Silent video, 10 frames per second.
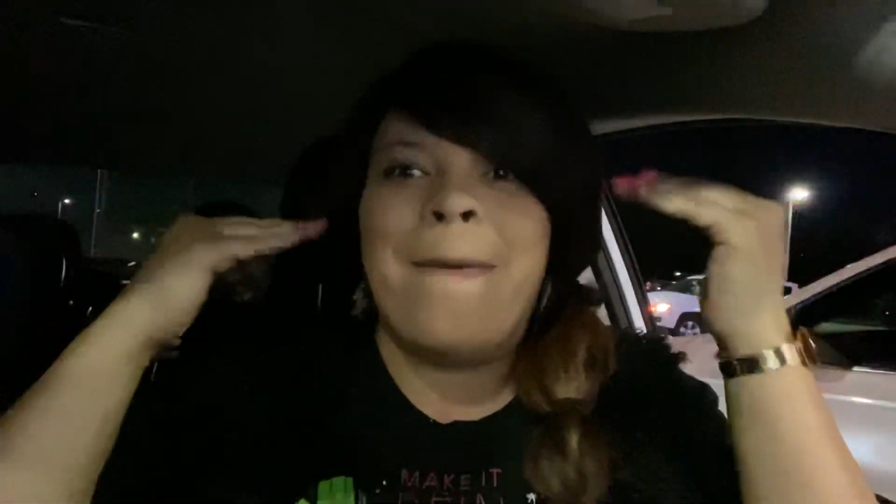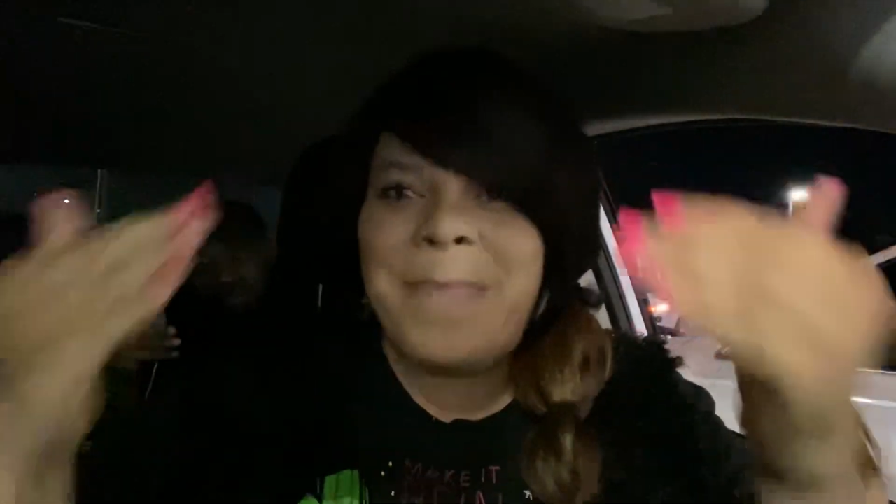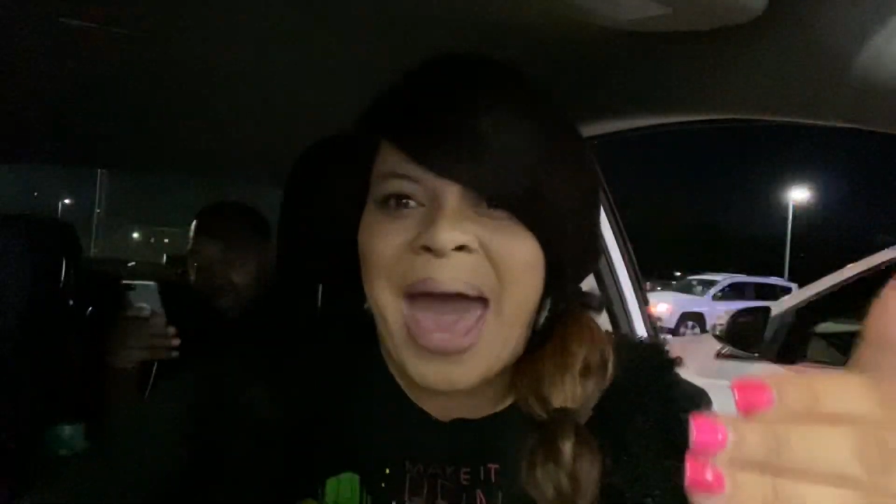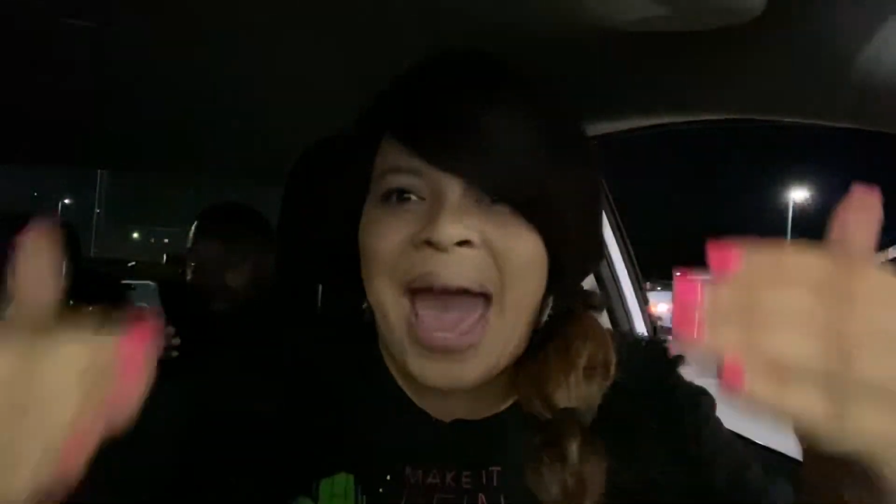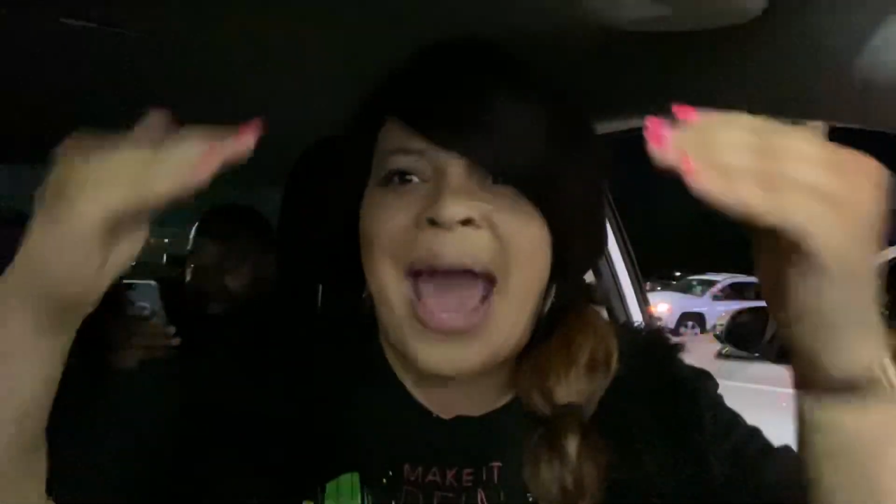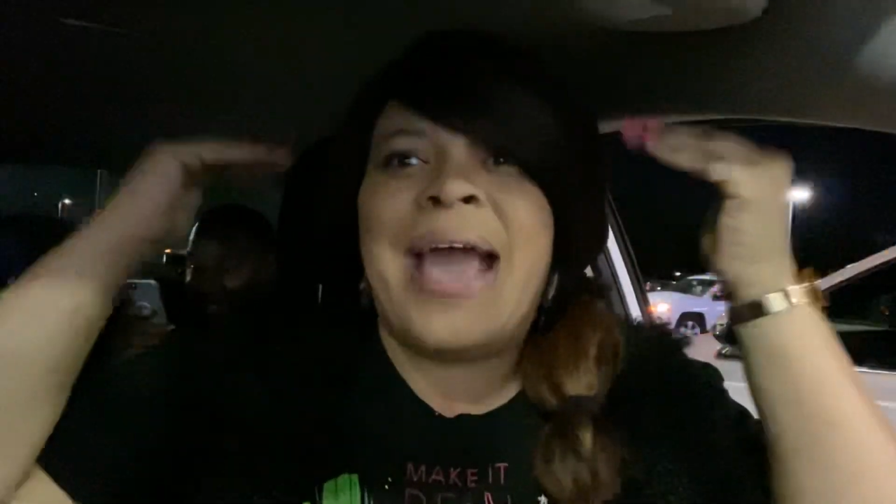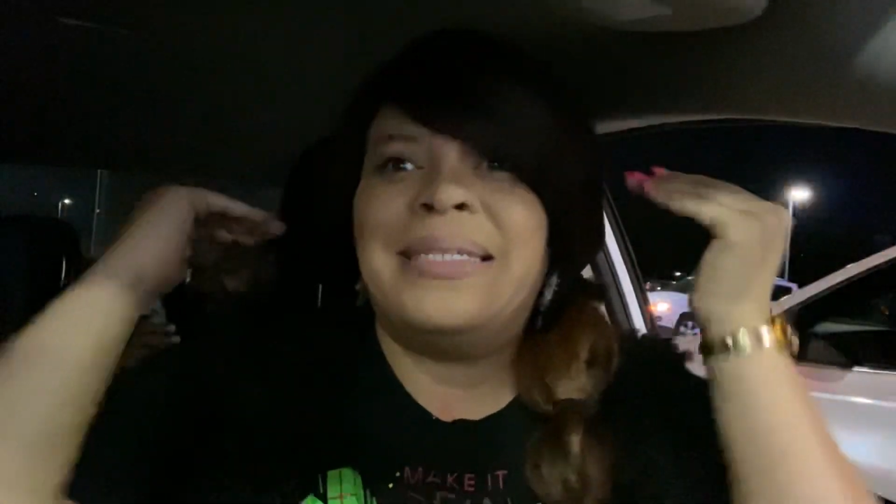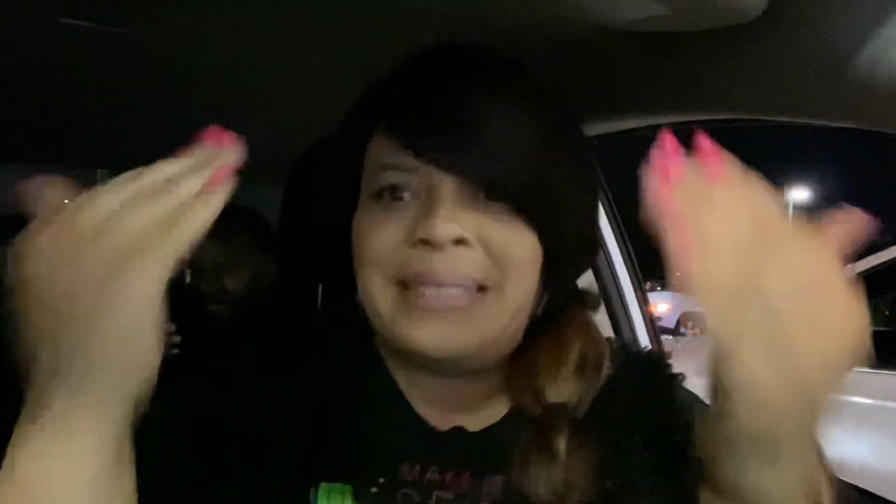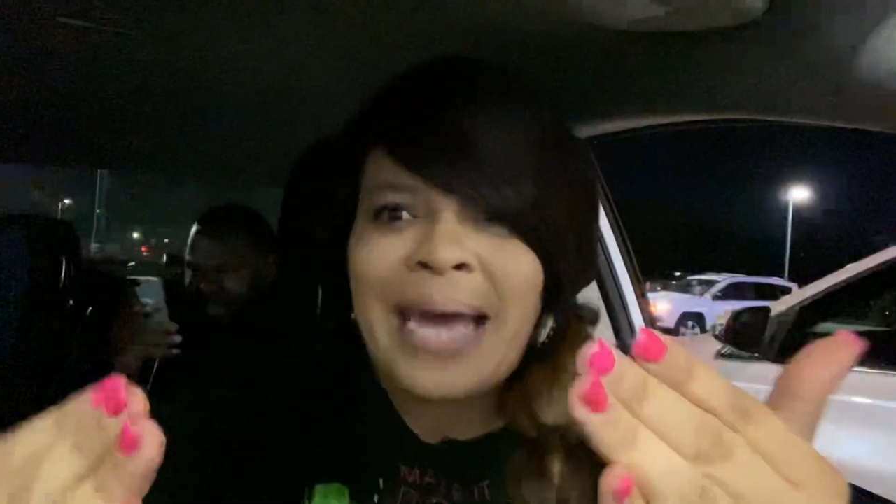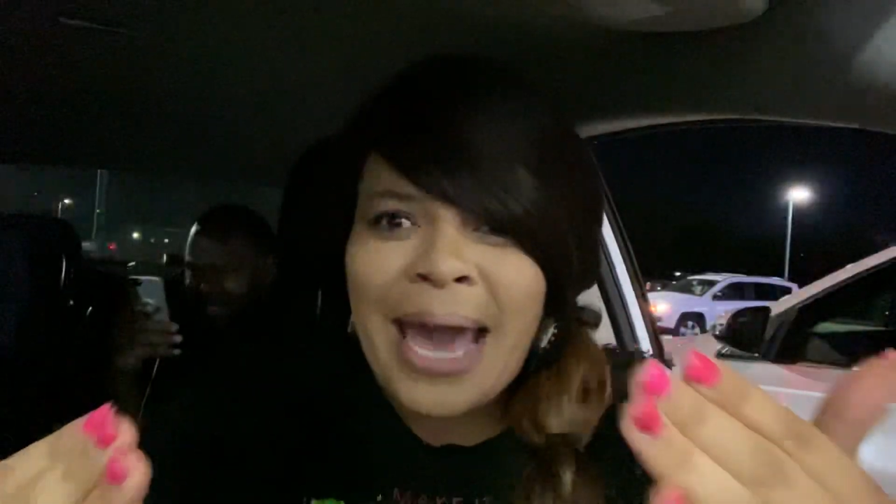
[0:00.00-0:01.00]

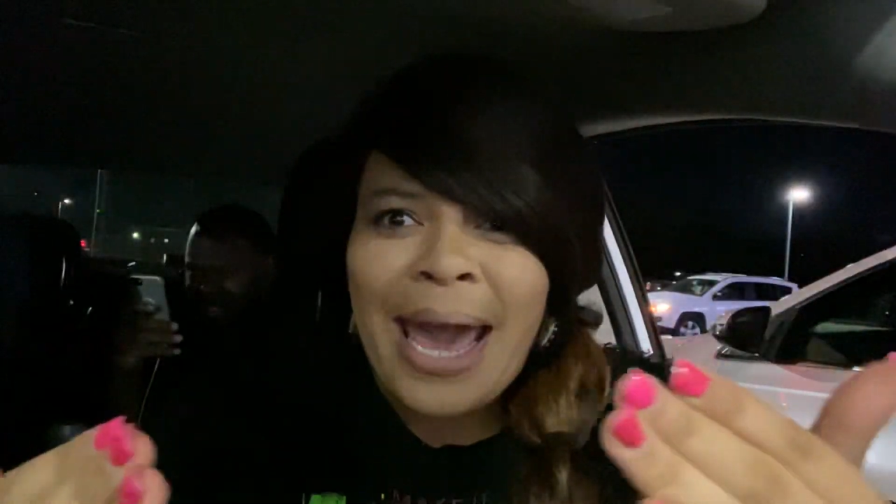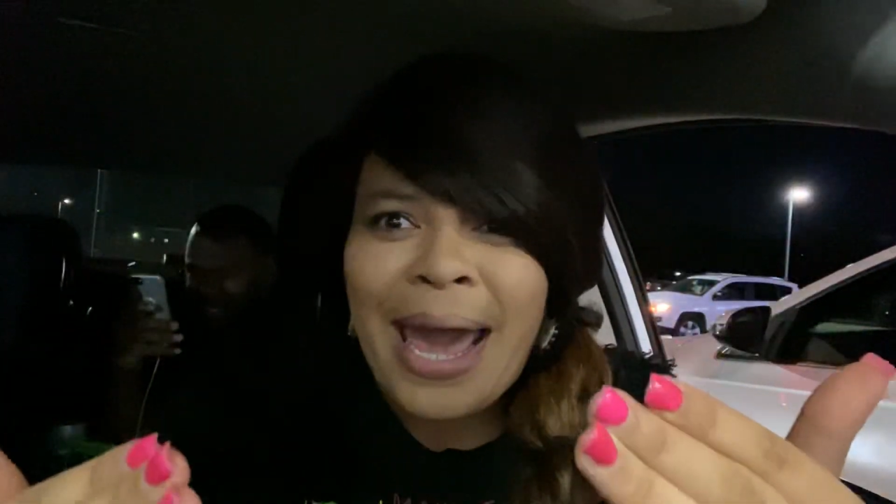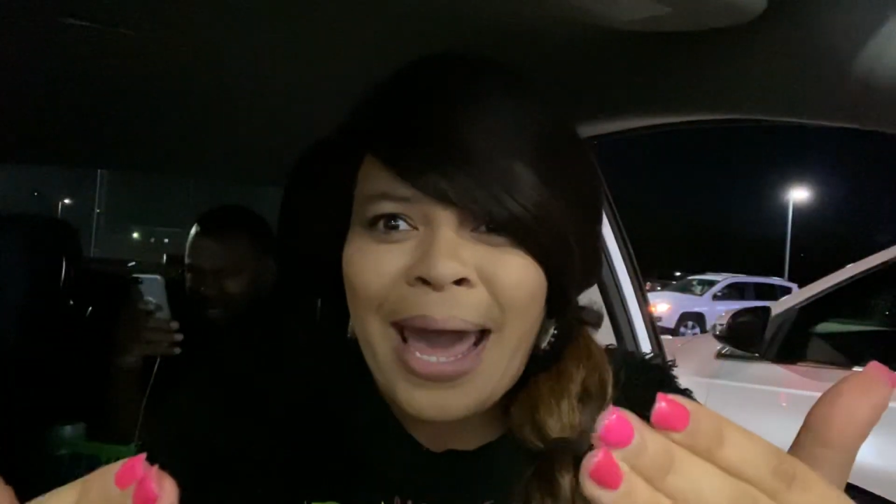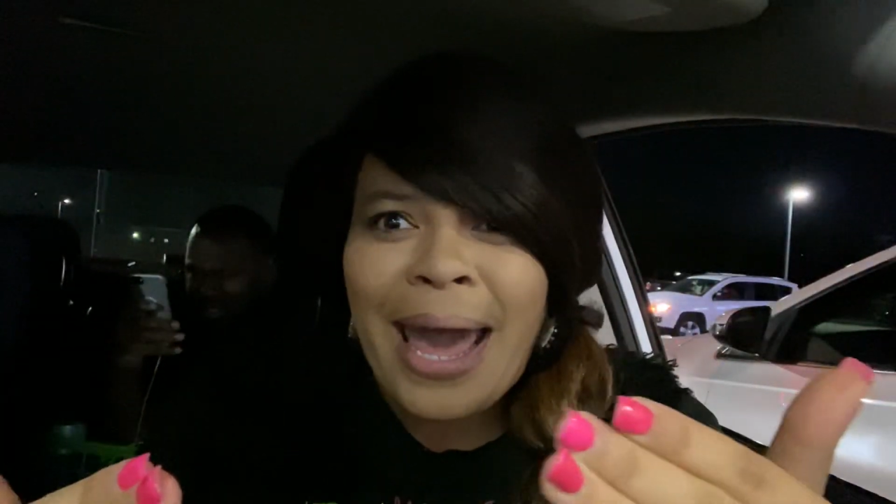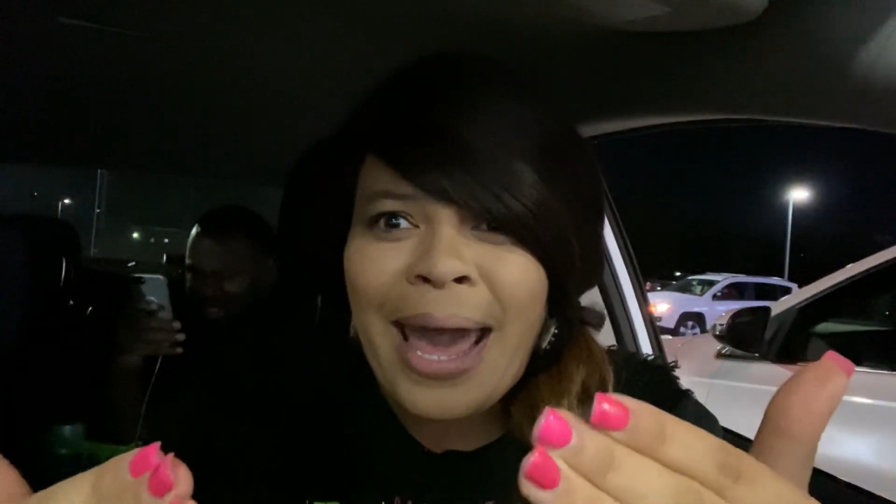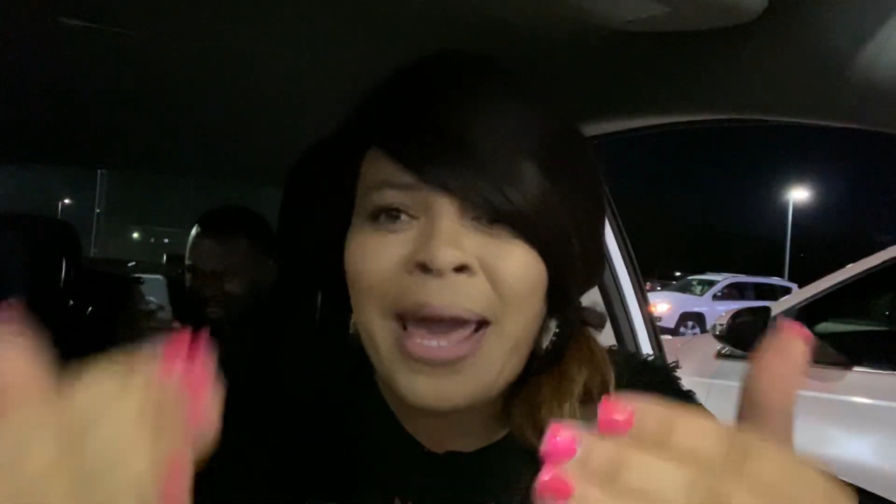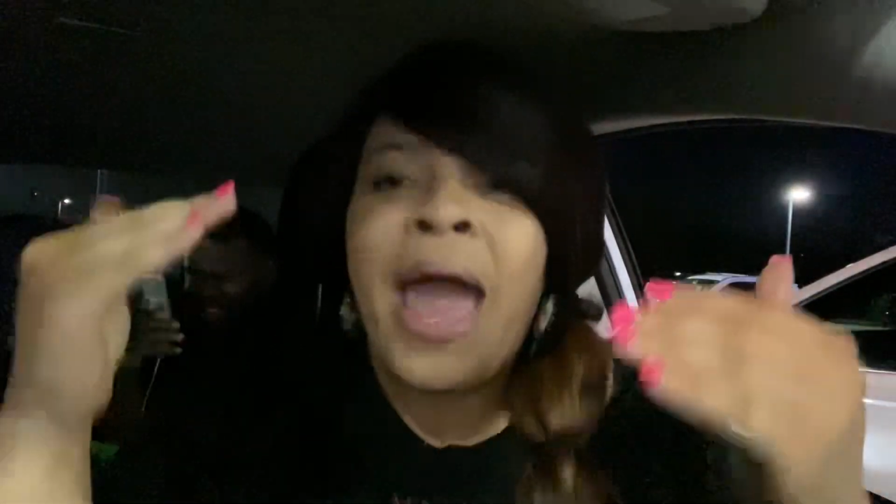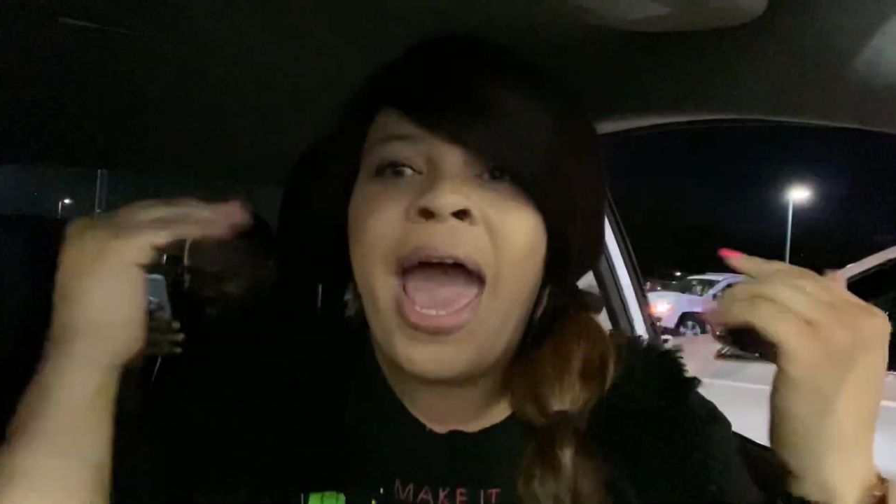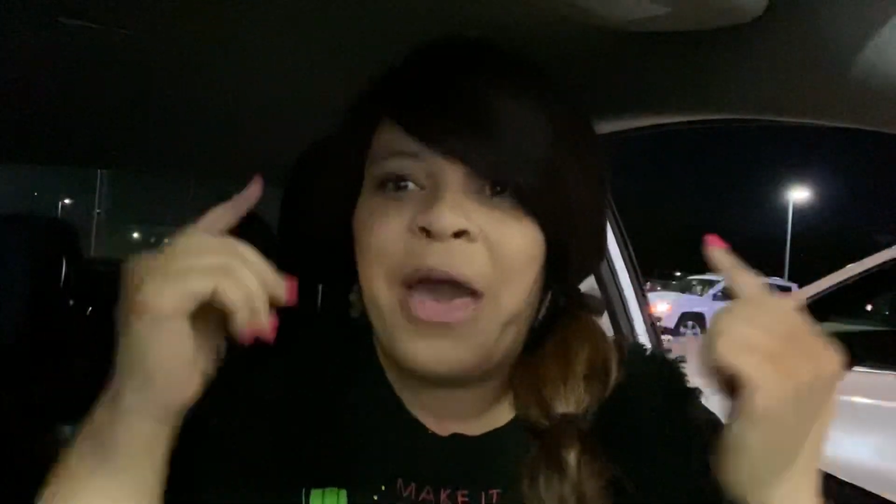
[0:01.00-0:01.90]
amazing.